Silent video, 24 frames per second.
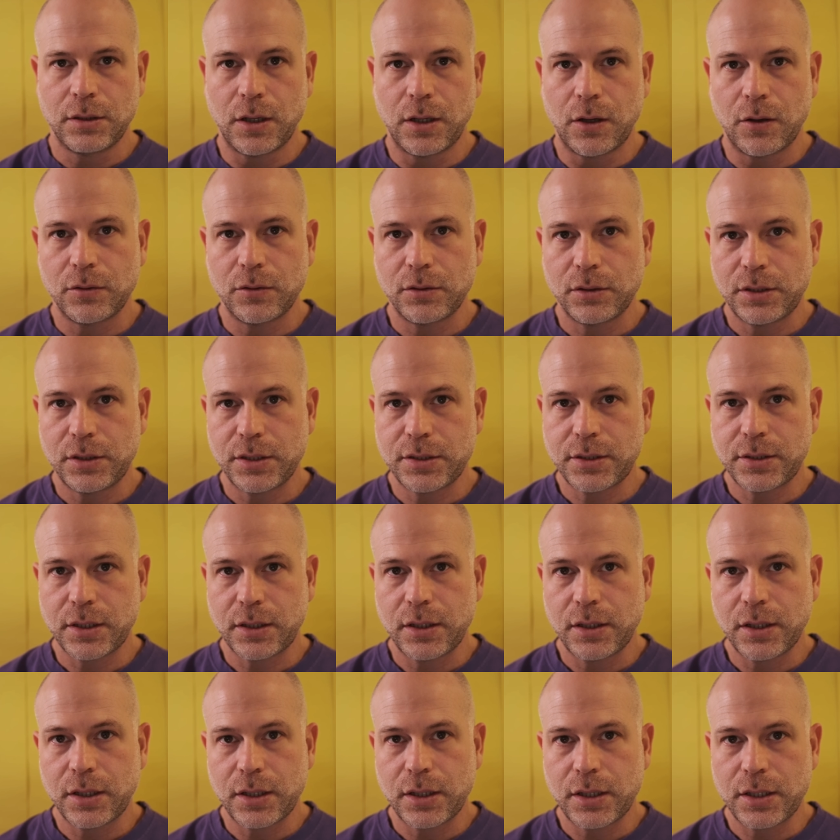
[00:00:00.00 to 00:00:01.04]
Now, this
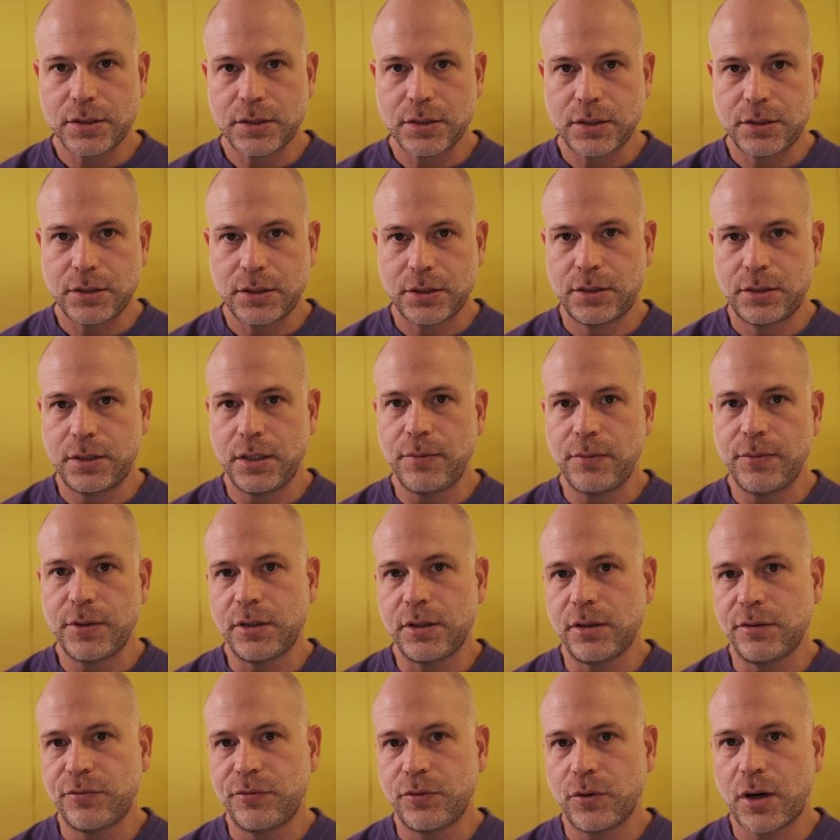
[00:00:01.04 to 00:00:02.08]
technique isn't just
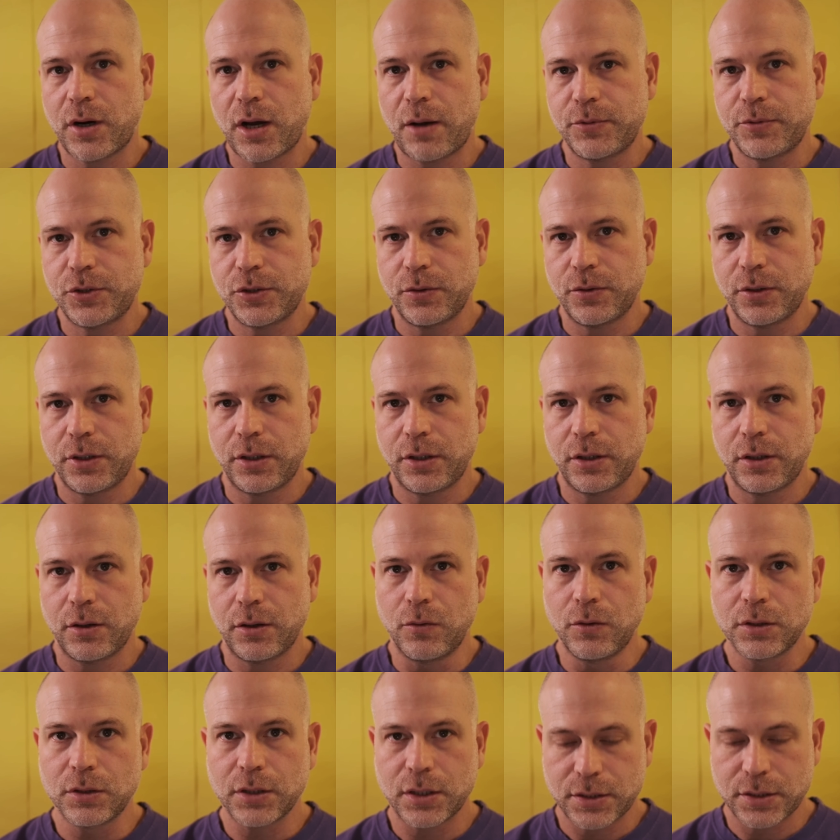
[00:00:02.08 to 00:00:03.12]
limited for capturing
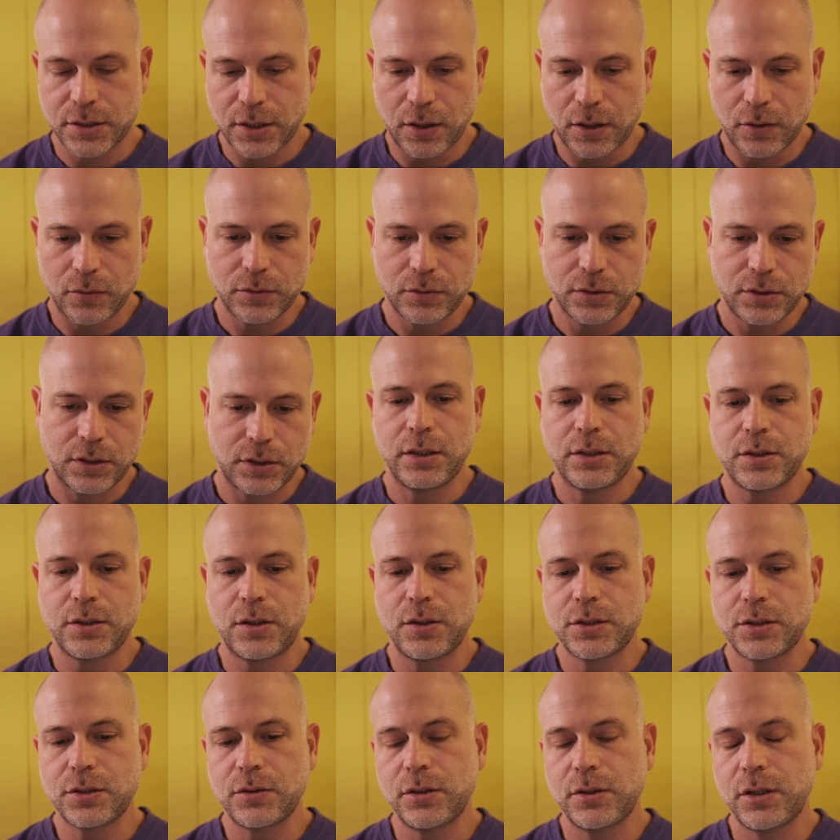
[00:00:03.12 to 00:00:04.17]
ultrasound, it's
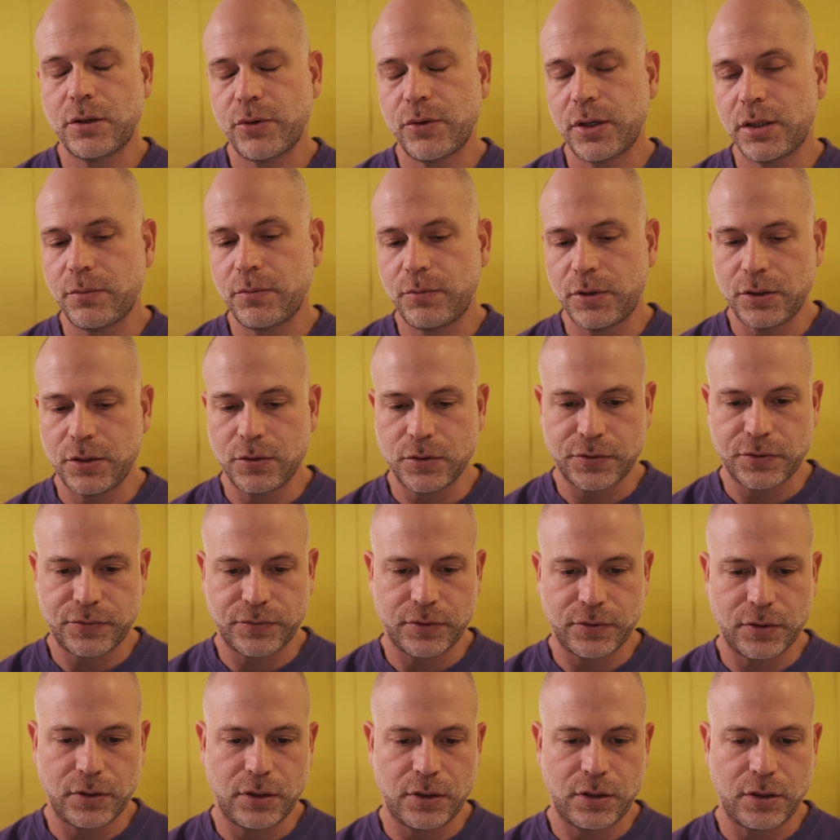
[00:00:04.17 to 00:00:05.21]
also incredibly
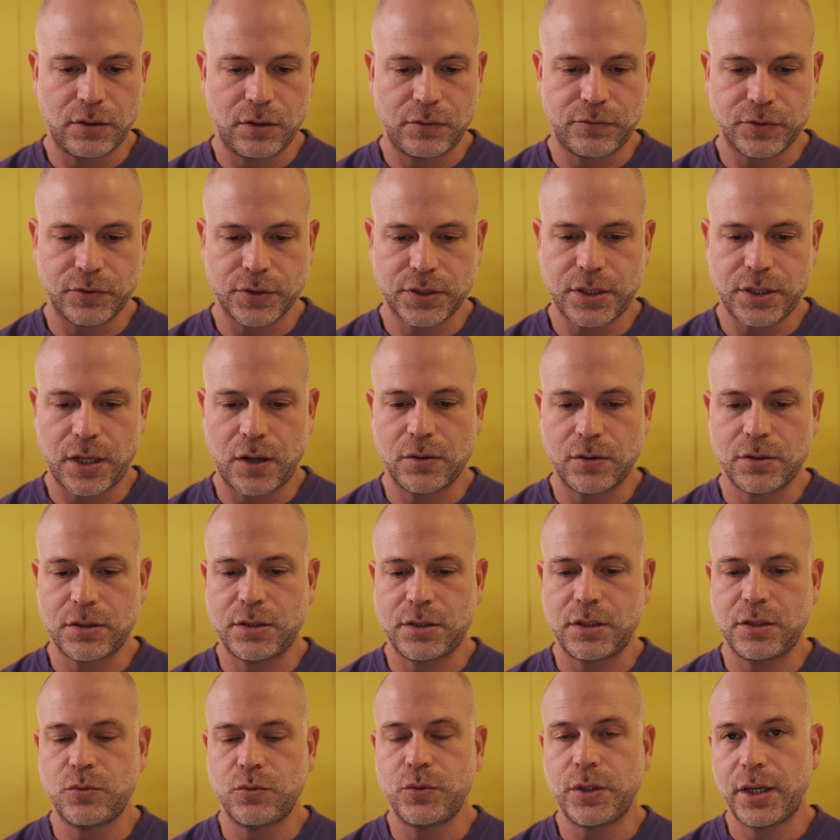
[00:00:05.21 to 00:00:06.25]
useful for sounds
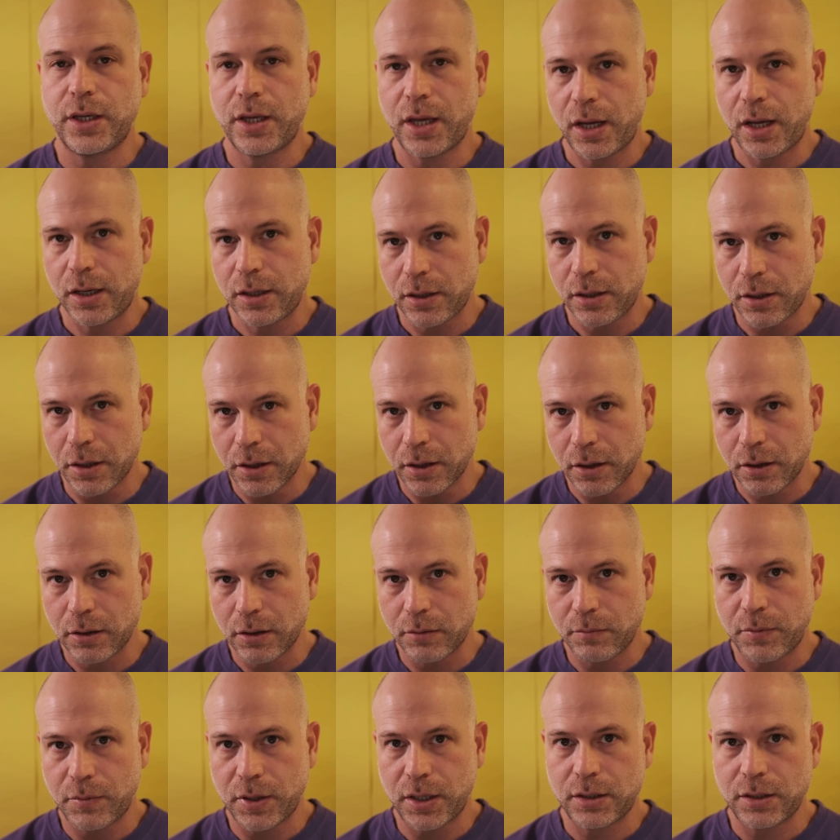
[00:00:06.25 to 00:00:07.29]
that we can
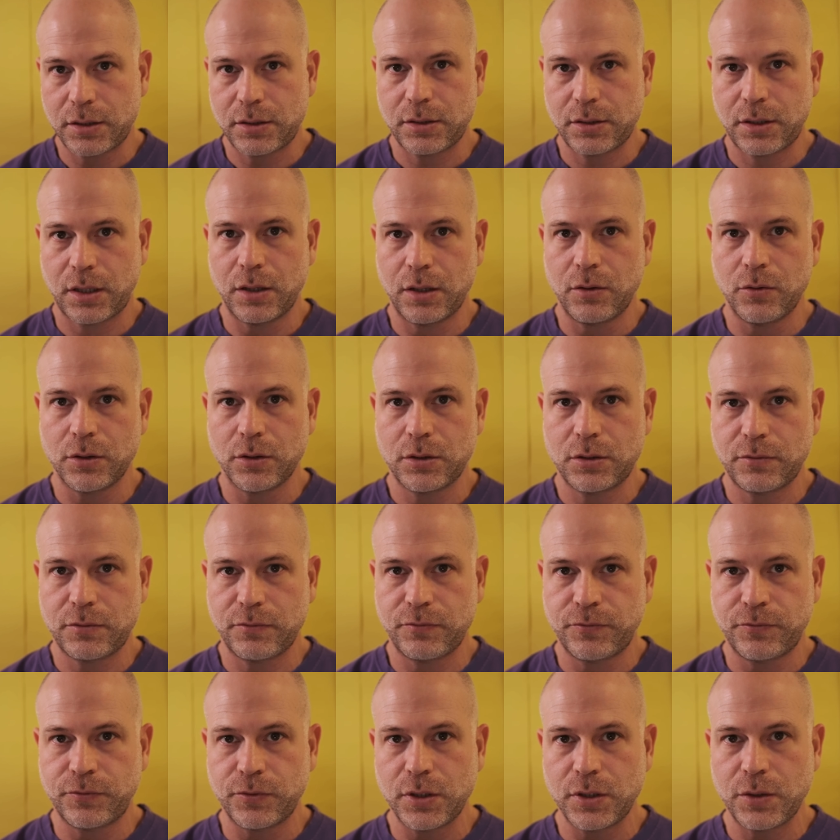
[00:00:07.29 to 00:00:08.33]
hear but cannot
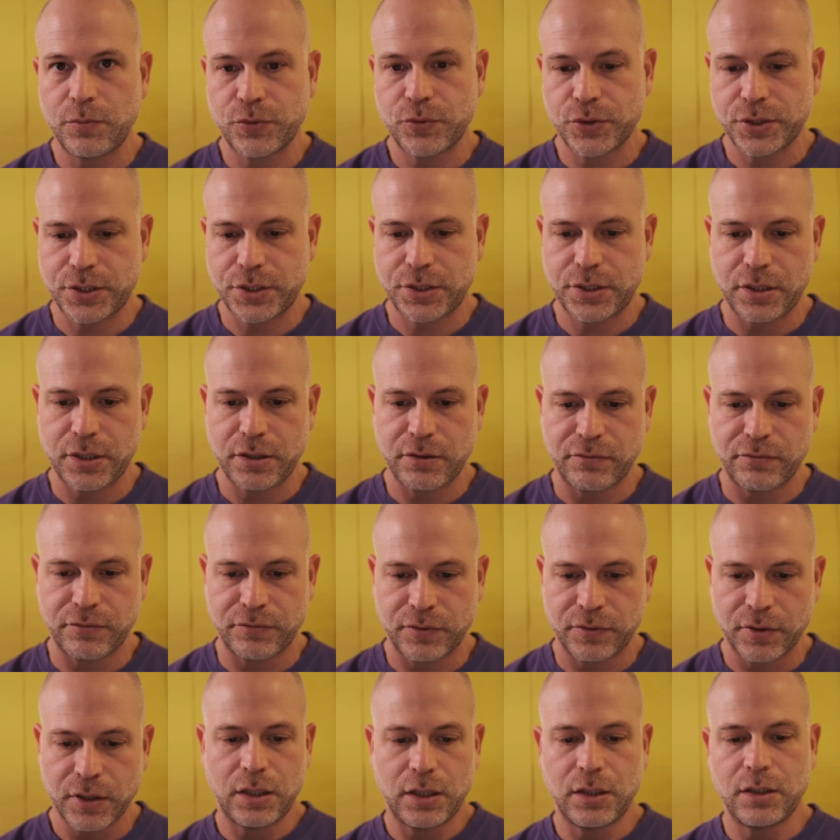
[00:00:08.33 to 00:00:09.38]
fully
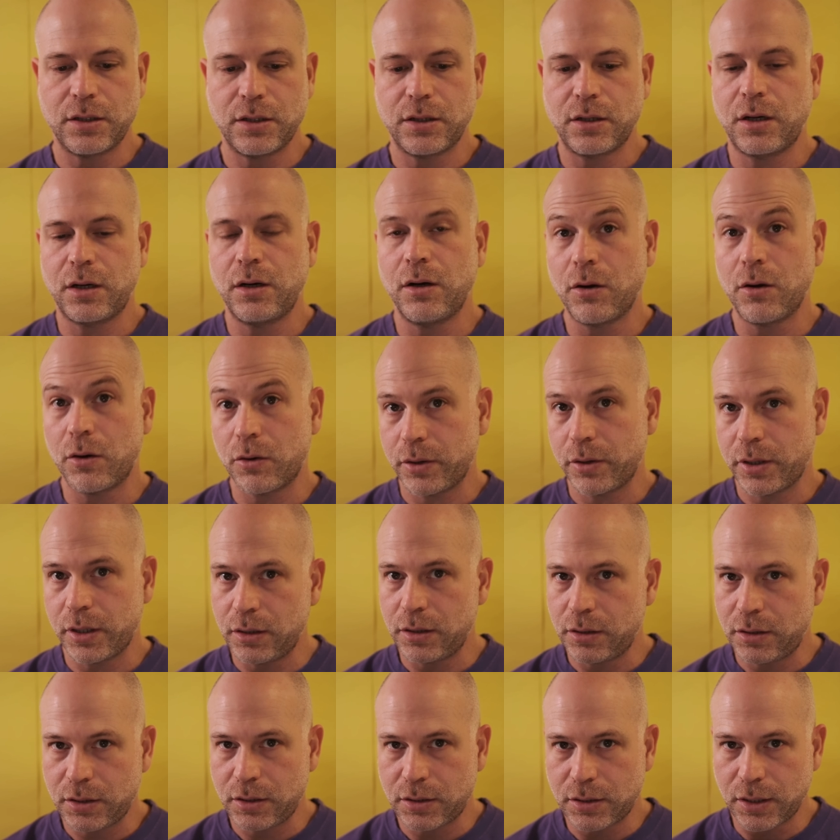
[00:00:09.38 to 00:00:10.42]
perceive in their glory
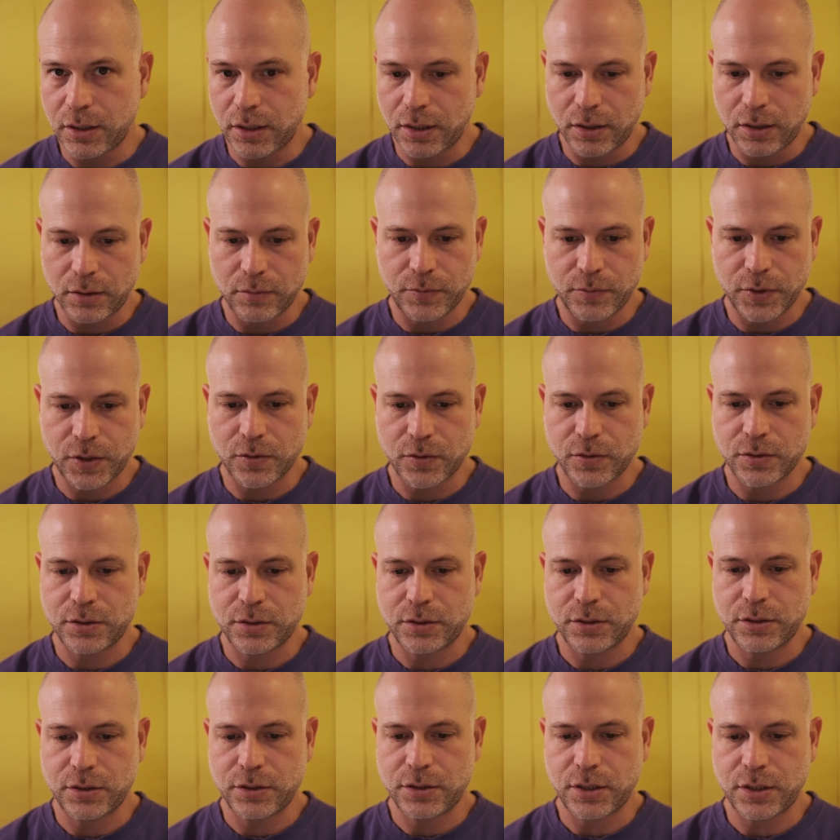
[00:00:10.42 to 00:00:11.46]
and detail because
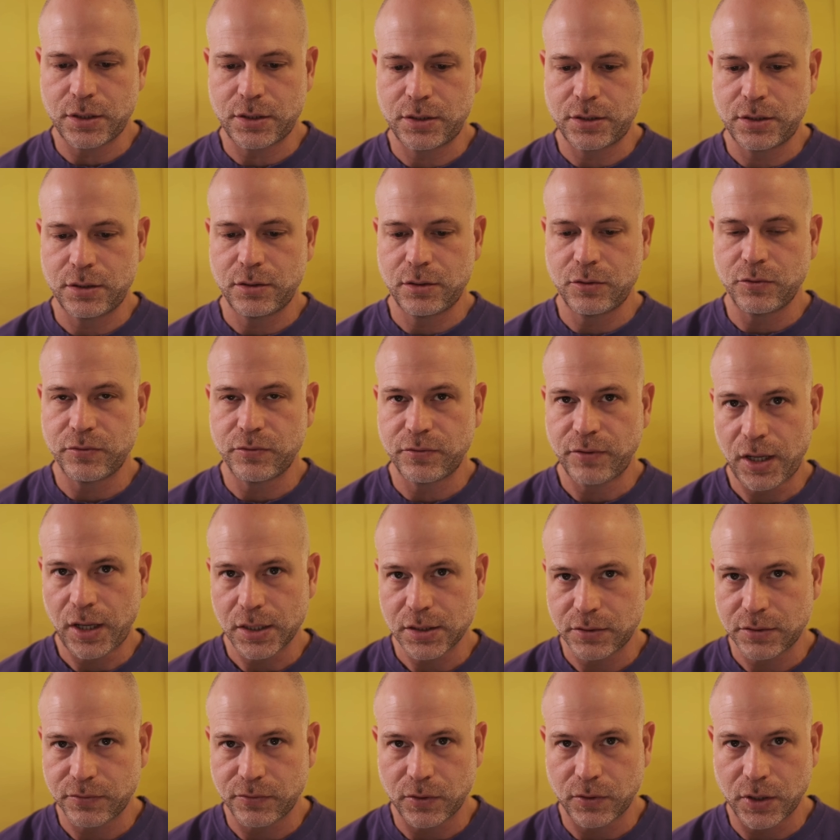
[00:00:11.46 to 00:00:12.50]
they're just too
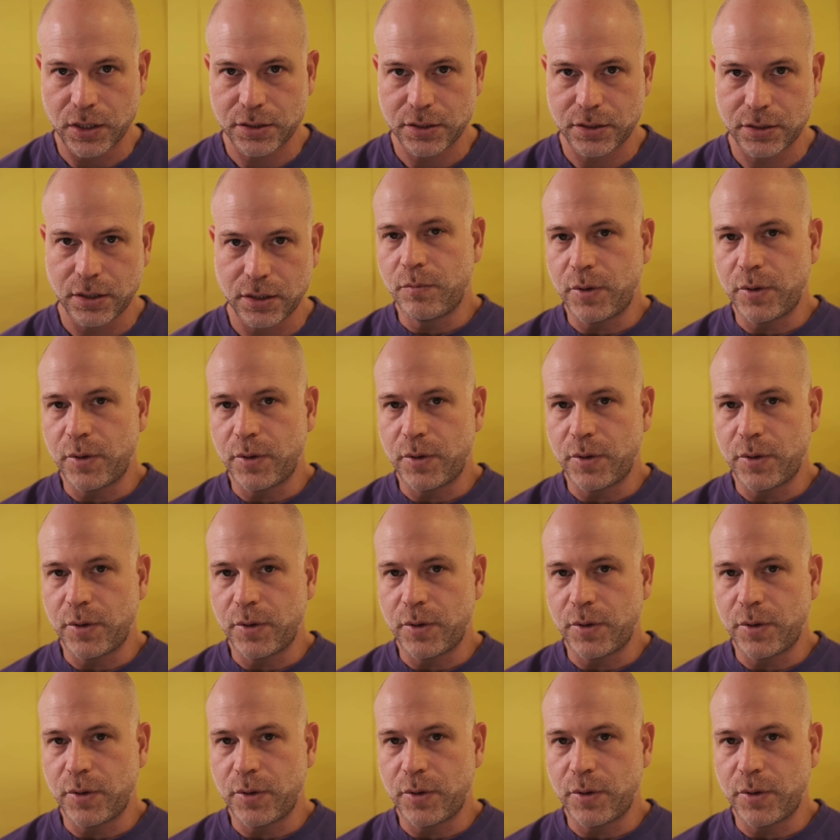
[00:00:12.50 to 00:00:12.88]
fast for us.